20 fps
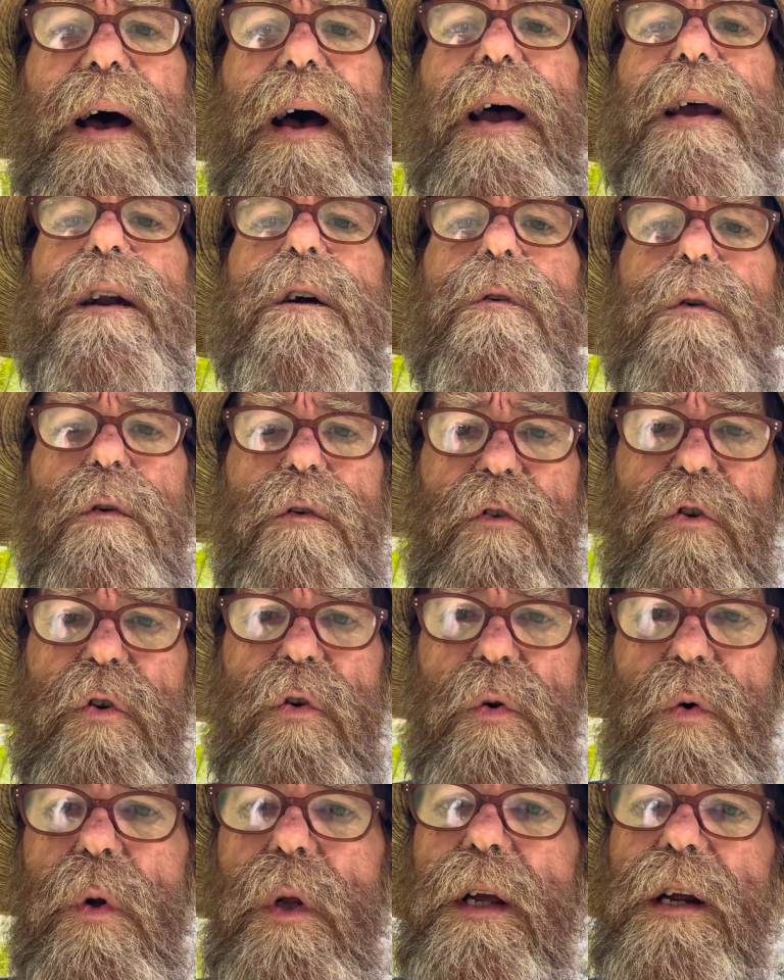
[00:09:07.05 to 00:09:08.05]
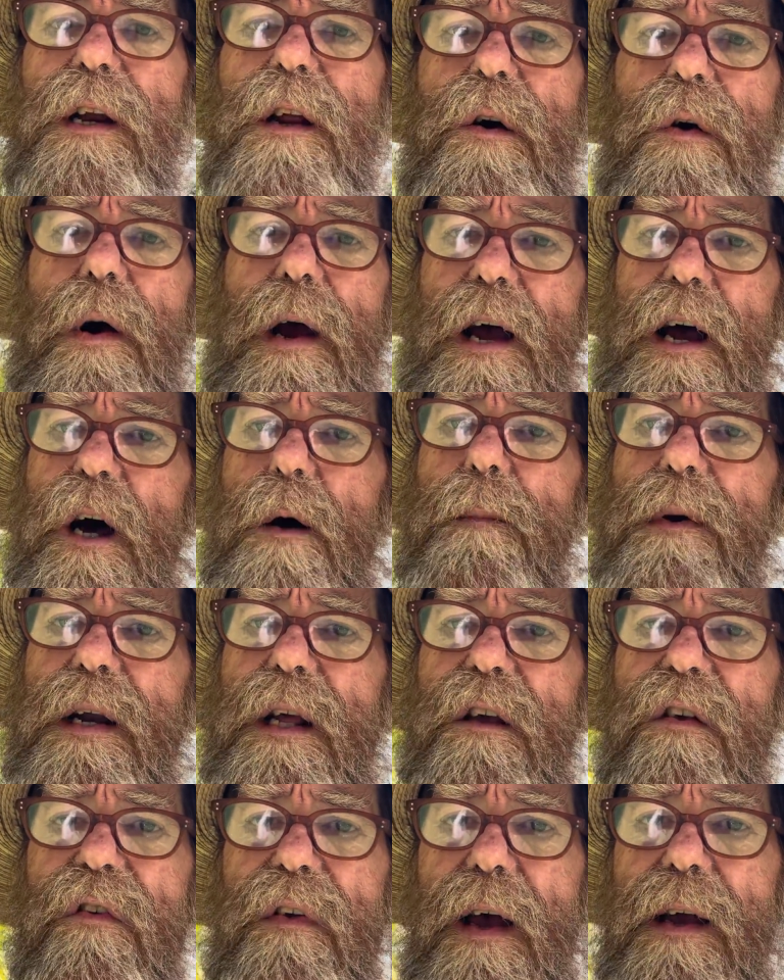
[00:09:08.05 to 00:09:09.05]
I don't truly know how
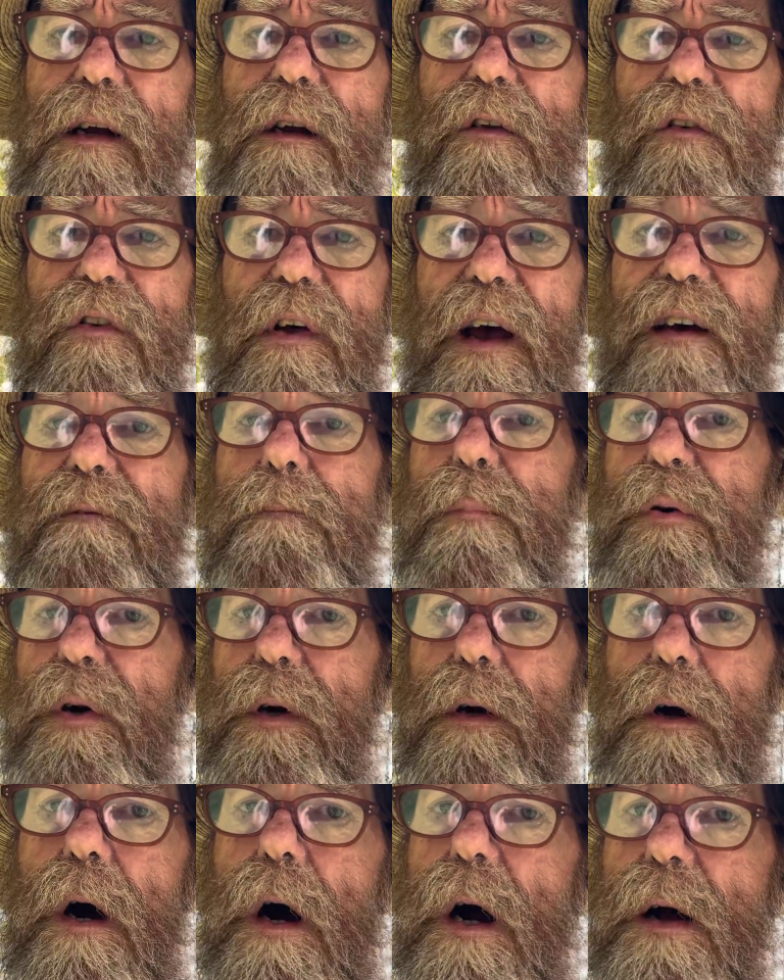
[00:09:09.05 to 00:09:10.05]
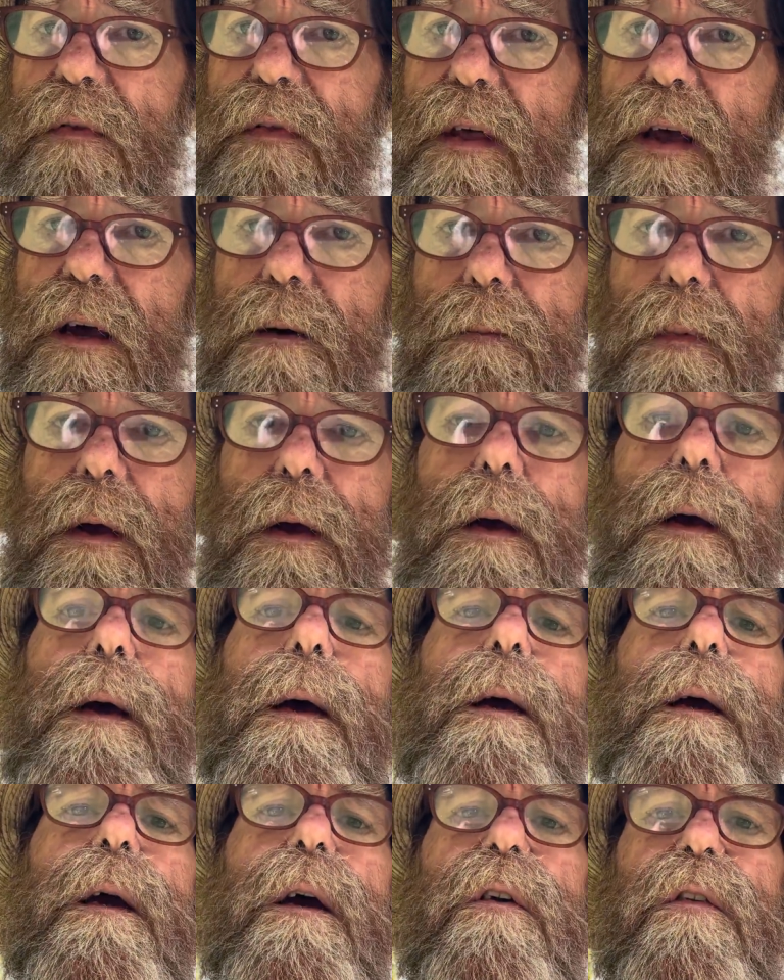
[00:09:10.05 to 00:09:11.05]
many cycles I've put on them
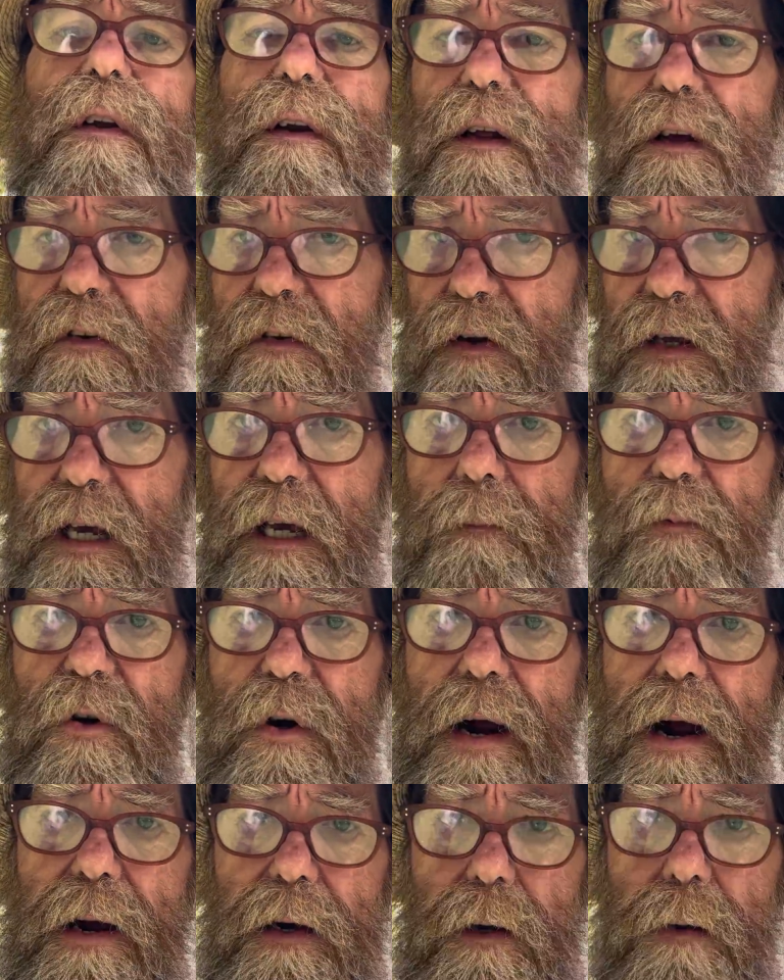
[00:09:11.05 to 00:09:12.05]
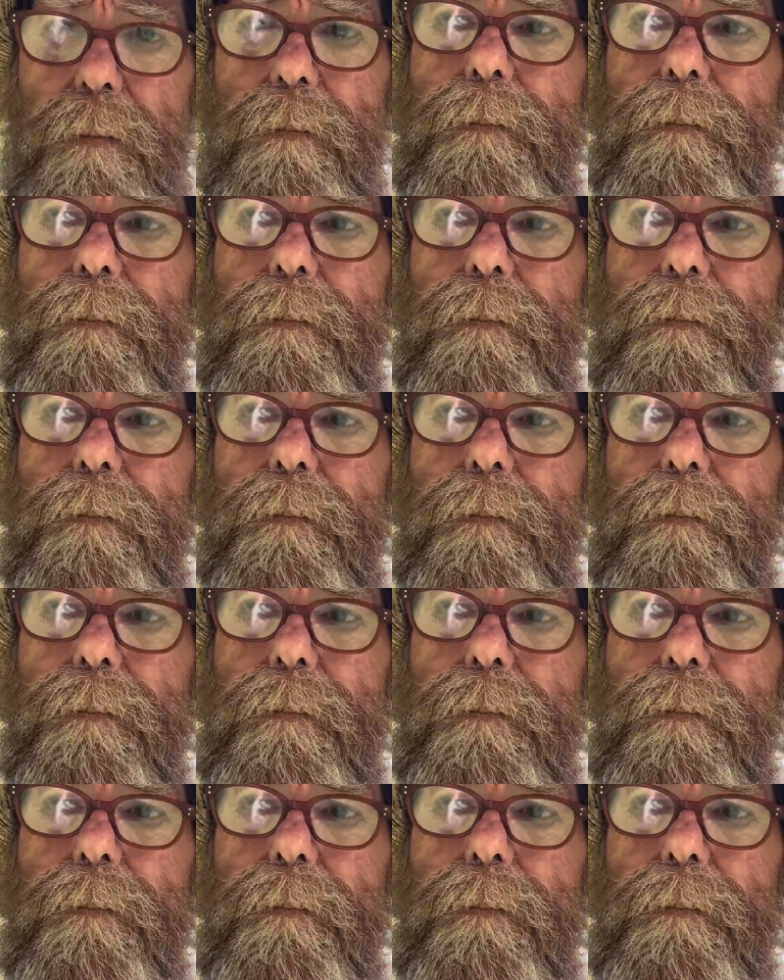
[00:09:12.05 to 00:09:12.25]
because it doesn't keep track.